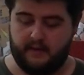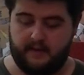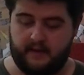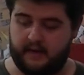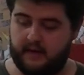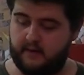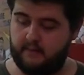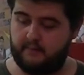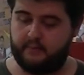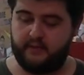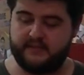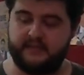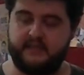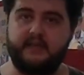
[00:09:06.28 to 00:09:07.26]
and
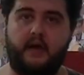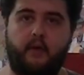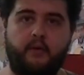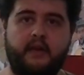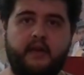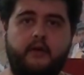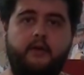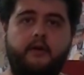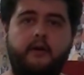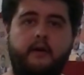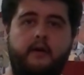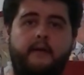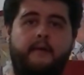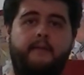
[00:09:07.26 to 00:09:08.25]
press it down here,
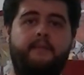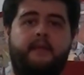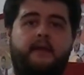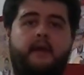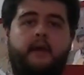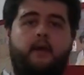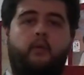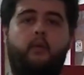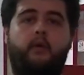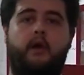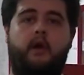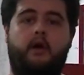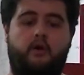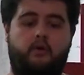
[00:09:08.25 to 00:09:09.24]
and we
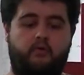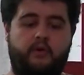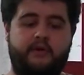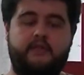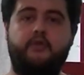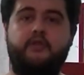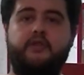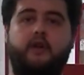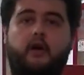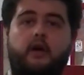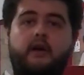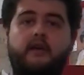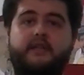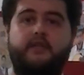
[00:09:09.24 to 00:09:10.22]
are ready to
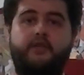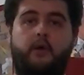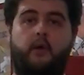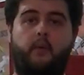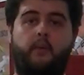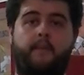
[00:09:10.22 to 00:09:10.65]
start the show.